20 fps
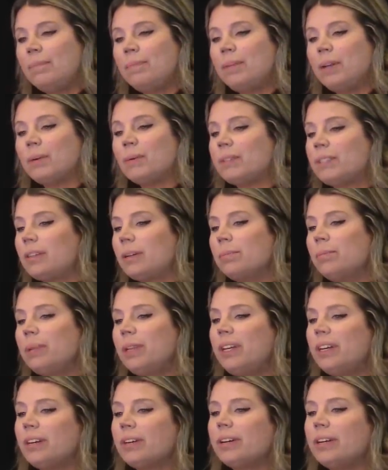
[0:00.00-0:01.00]
There was
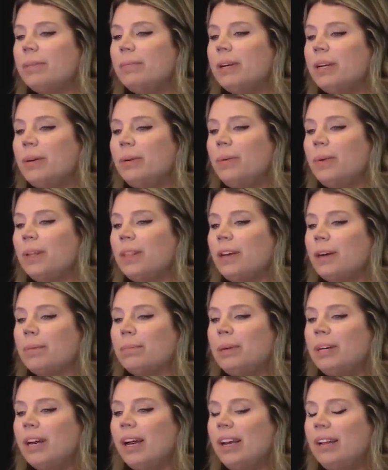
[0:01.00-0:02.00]
complete agreement with our
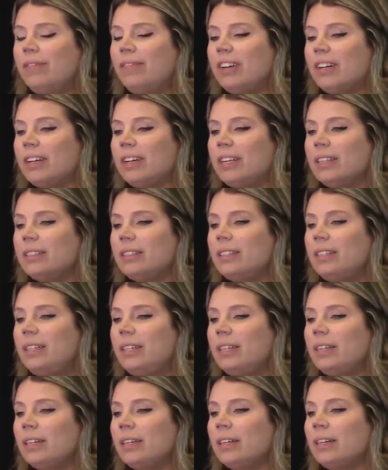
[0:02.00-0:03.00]
benign variants
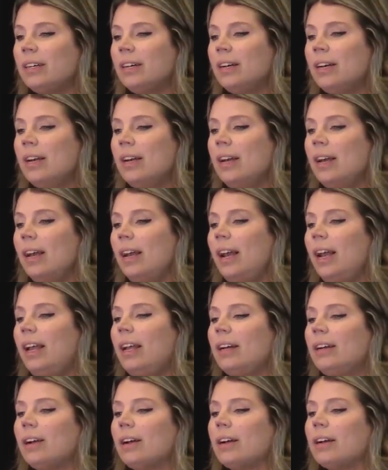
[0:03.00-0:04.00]
here
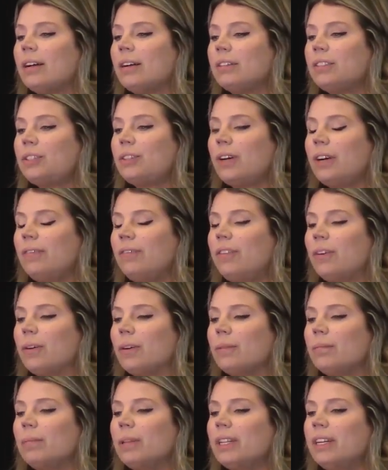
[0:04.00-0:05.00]
and our
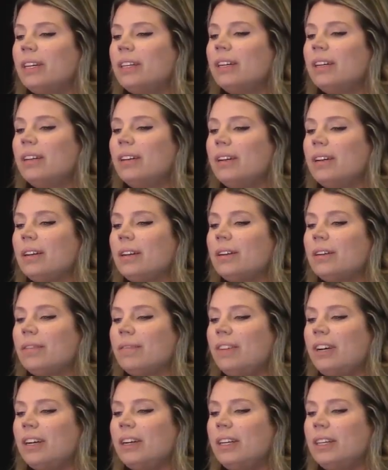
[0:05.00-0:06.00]
straightforward malignant
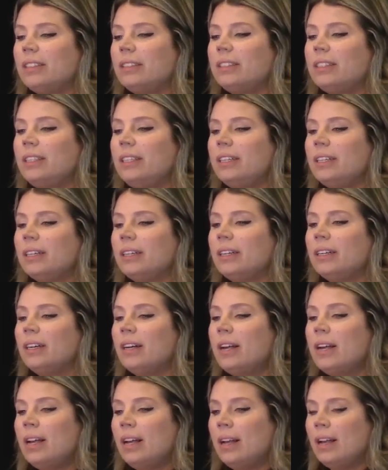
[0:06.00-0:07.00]
variants here.
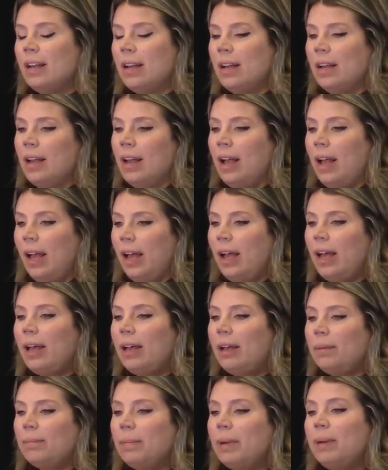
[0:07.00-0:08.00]

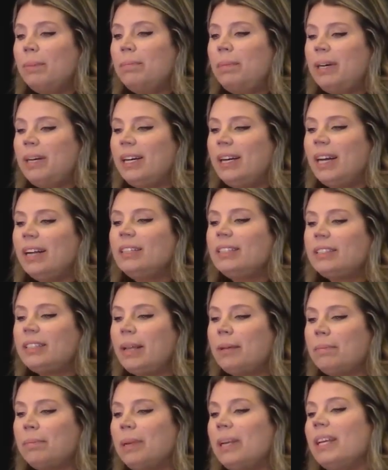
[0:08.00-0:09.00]
But it ends
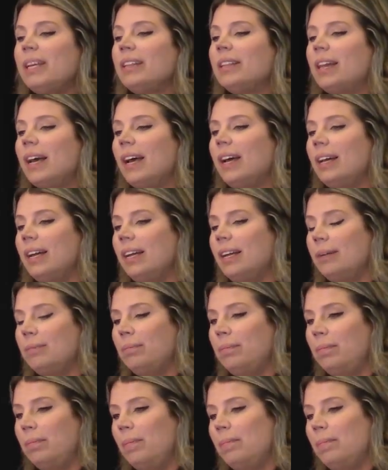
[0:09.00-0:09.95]
up being that in